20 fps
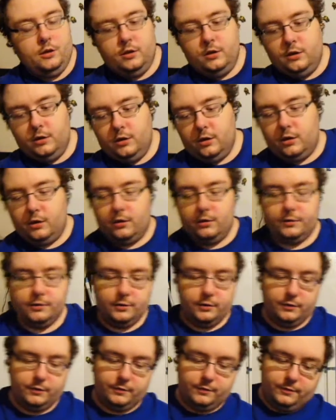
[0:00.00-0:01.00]
Yeah,
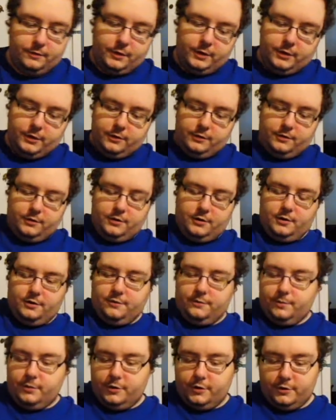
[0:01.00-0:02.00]
it's like a
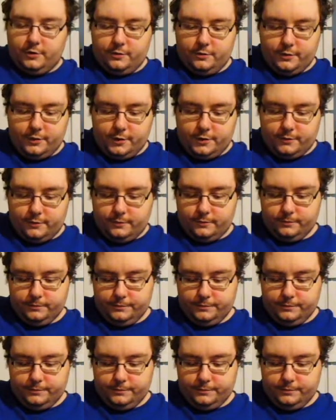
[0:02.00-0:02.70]
dust plug or whatever.